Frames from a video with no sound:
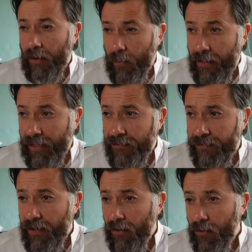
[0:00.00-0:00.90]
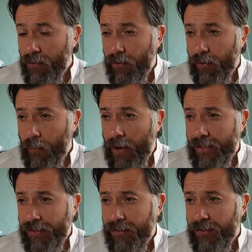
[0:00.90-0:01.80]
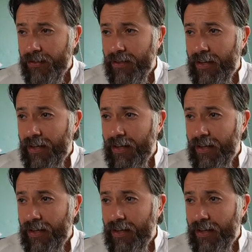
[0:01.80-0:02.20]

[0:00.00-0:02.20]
Yahuwah does fill all your requests.